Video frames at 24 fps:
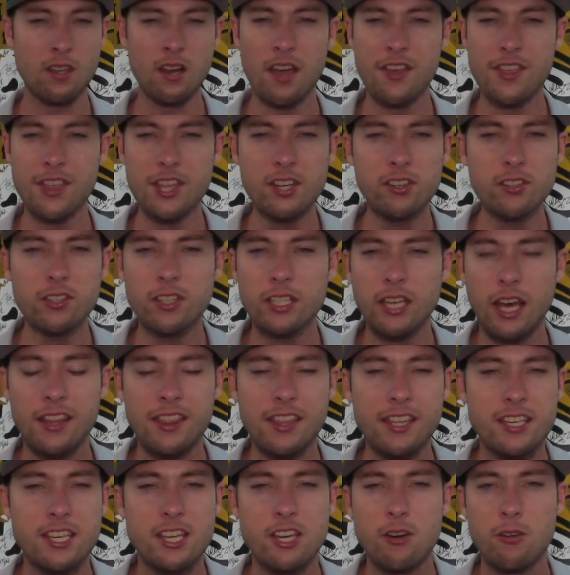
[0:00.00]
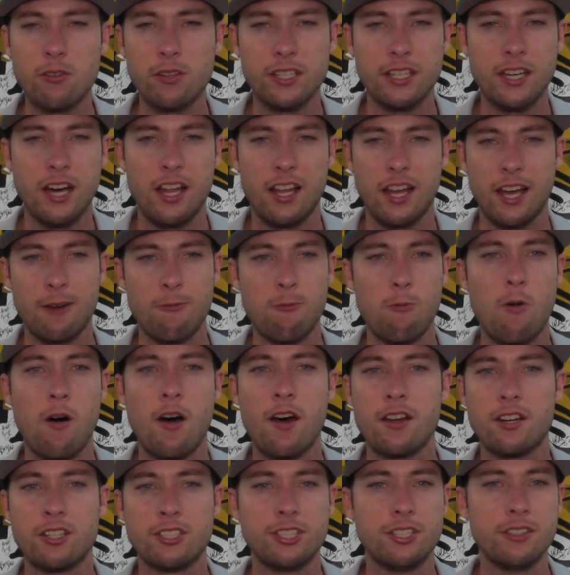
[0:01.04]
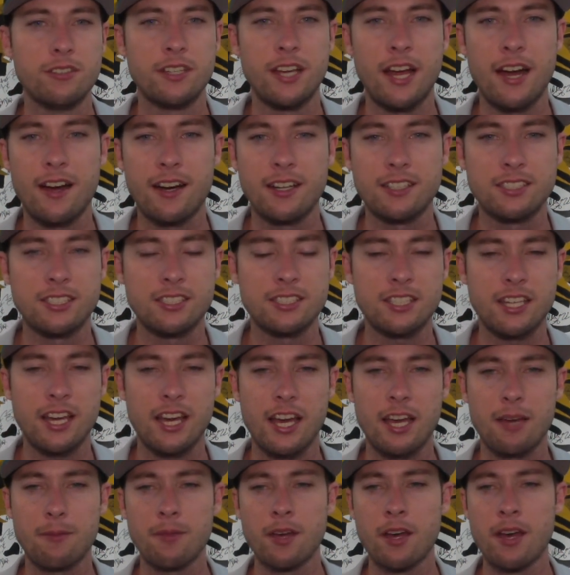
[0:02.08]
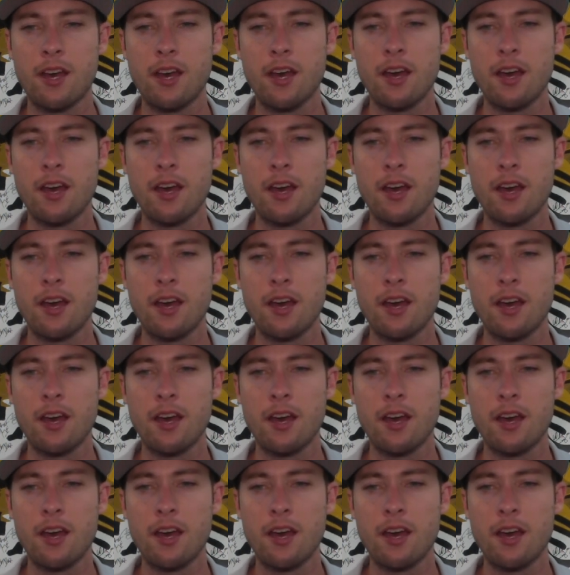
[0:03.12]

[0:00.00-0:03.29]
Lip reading: I think he only got, like, one or two carries this game.